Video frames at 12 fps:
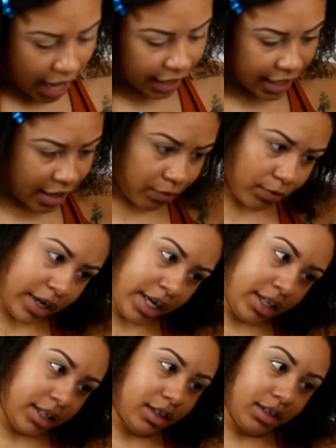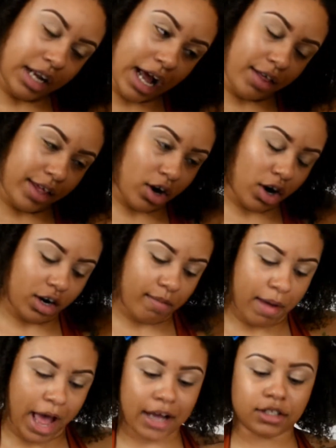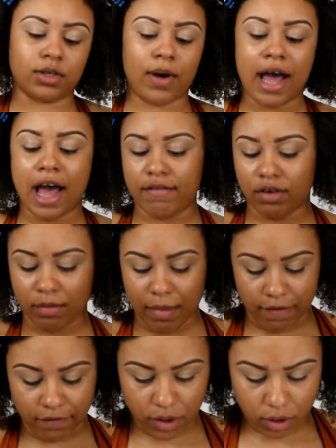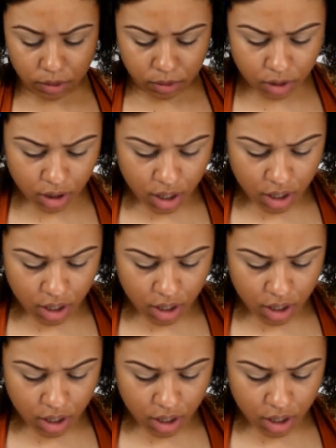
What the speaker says: I can't read how they are on the back, so I have it on my phone.